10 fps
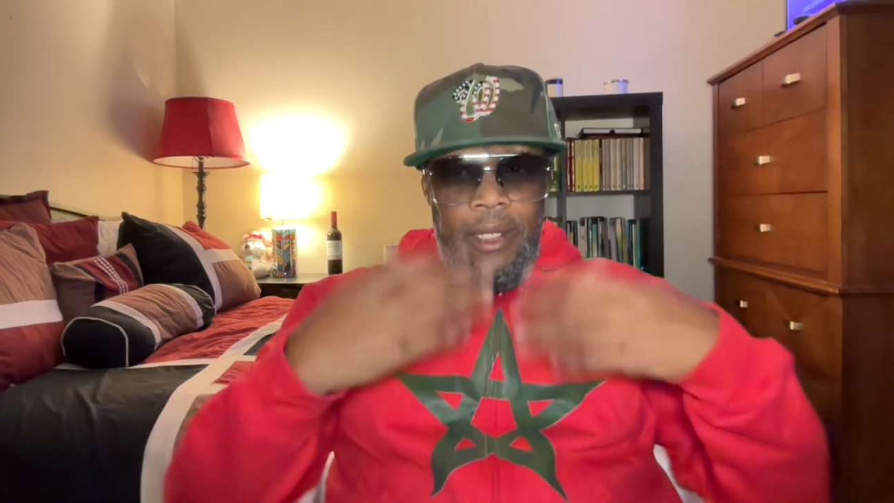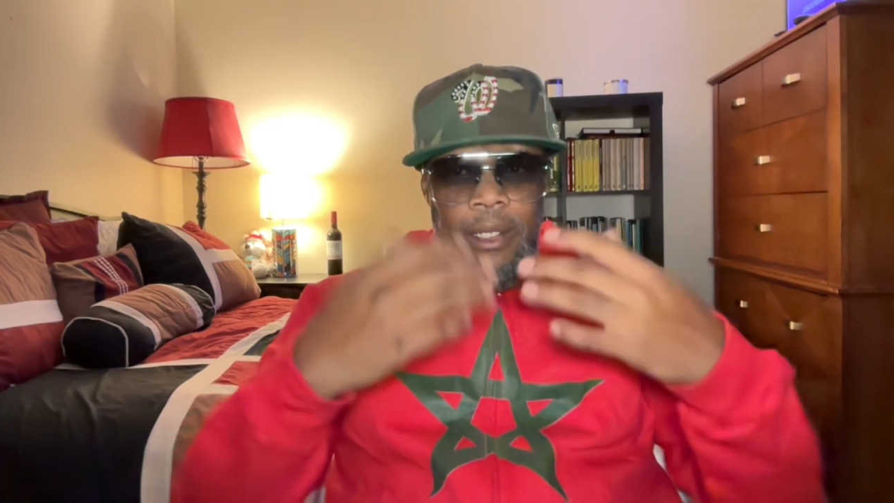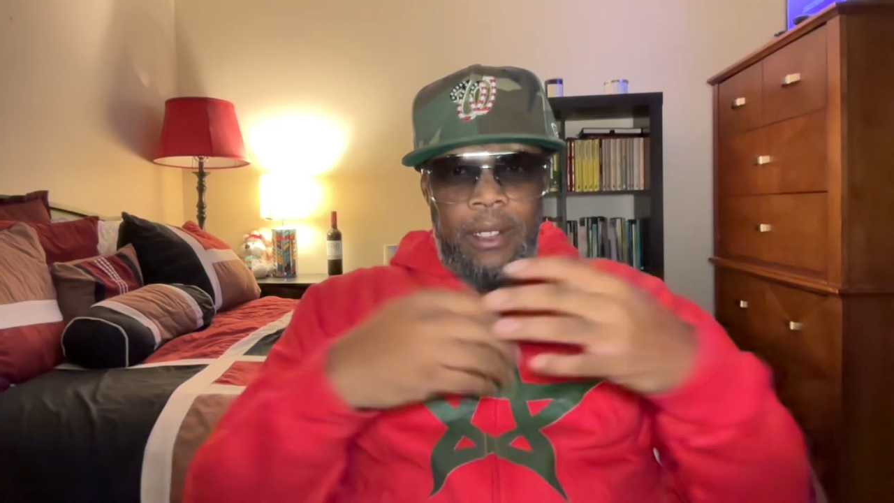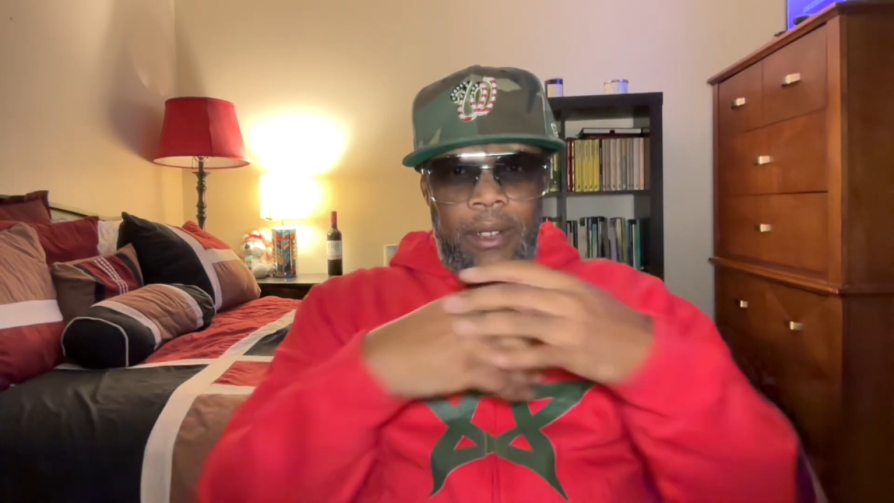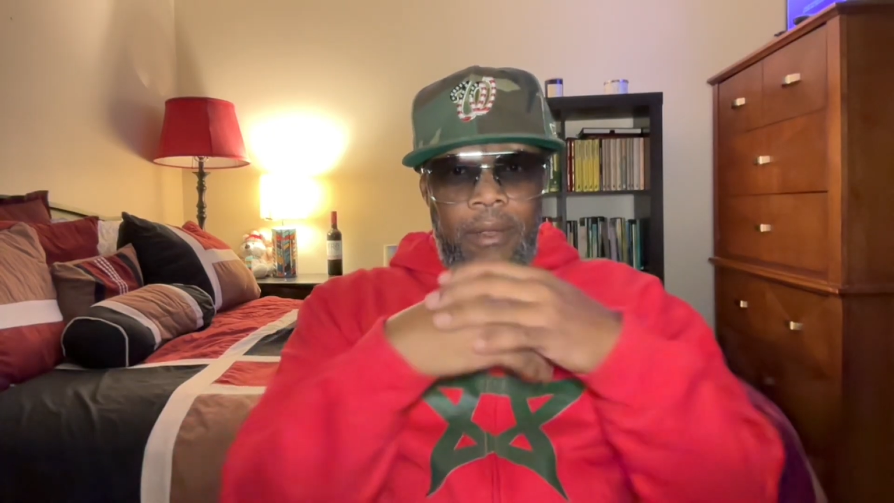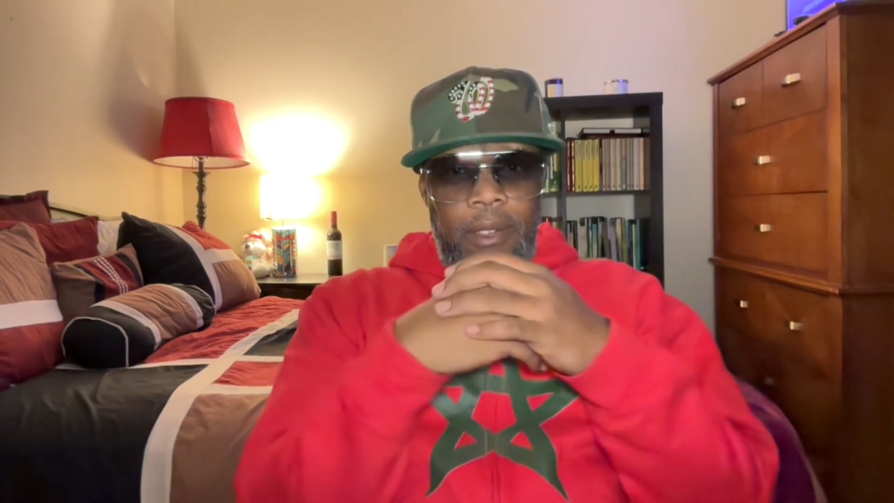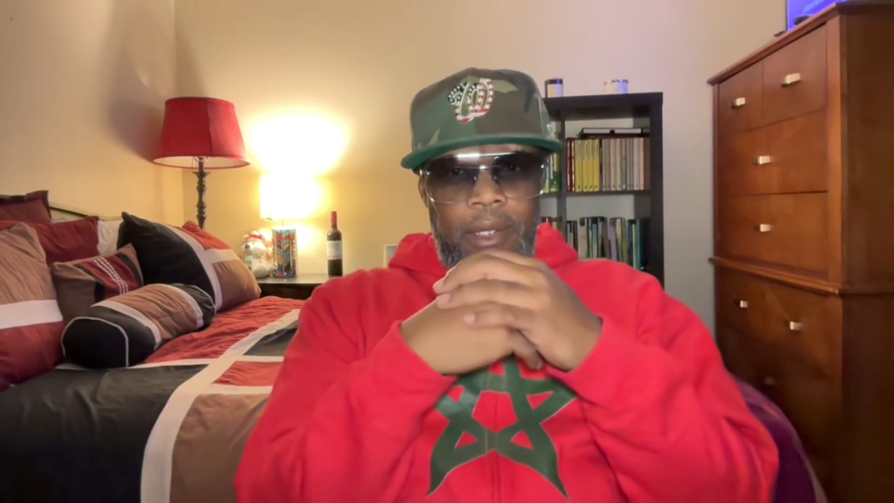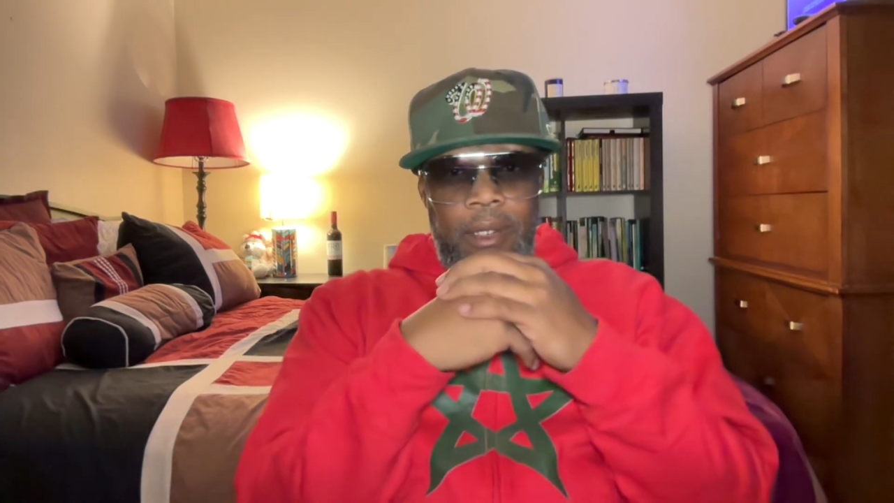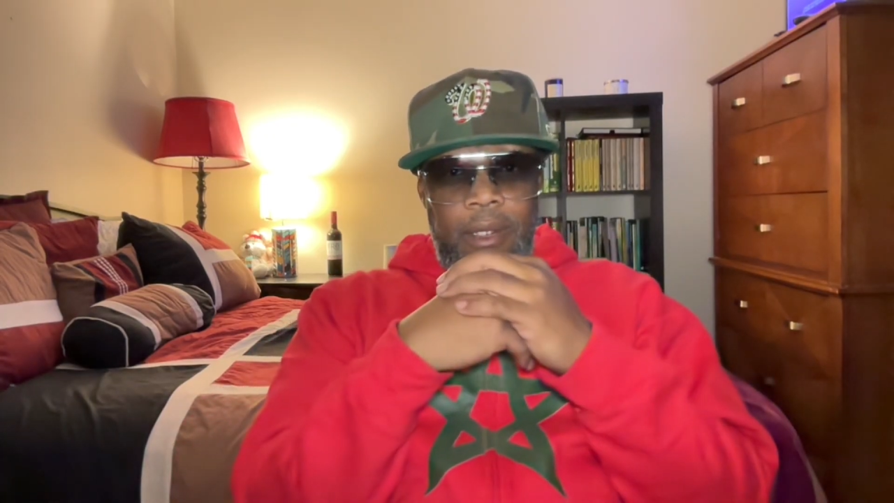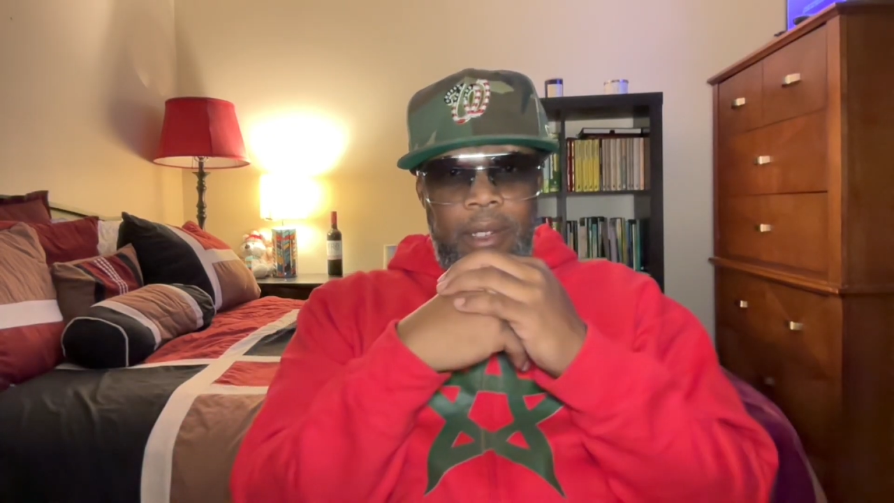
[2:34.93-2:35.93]
you know,
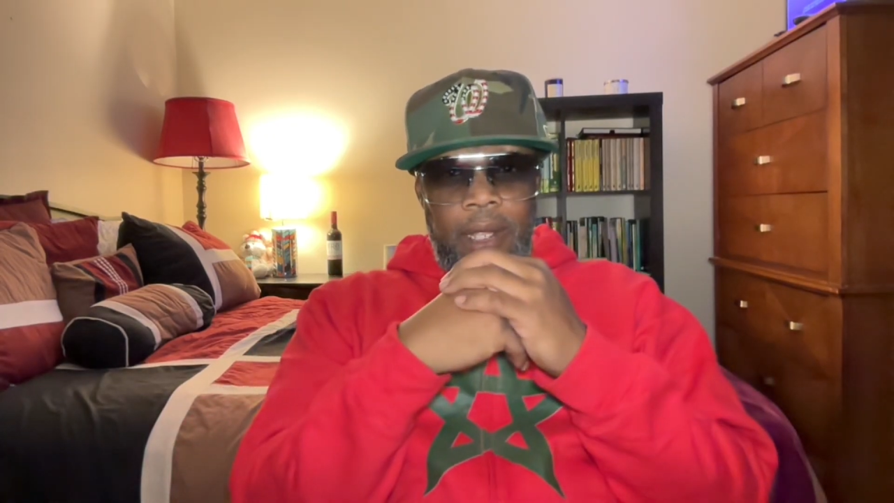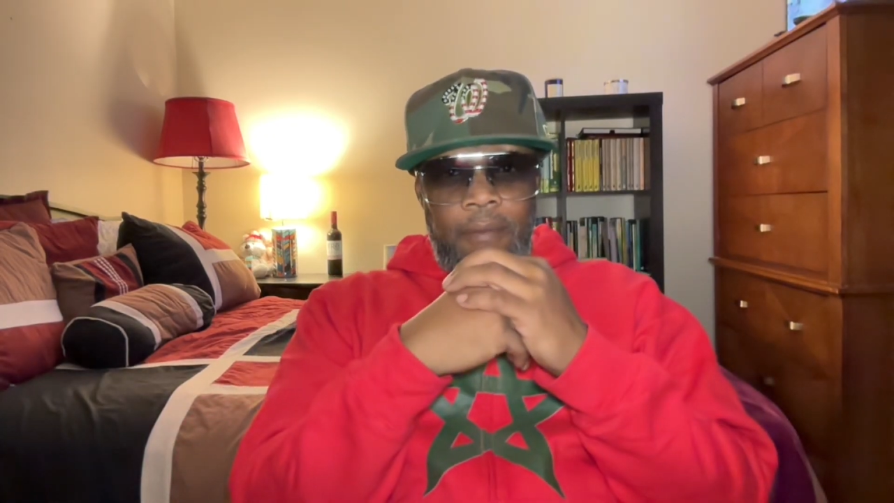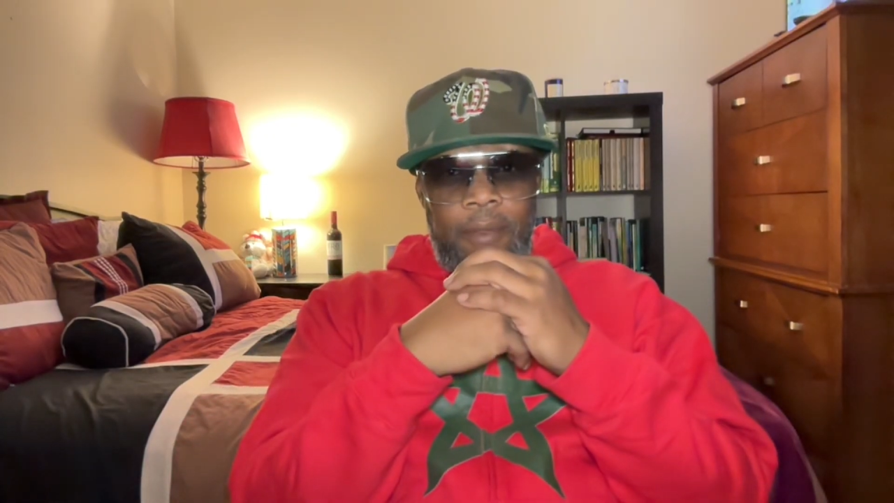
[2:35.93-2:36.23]
like a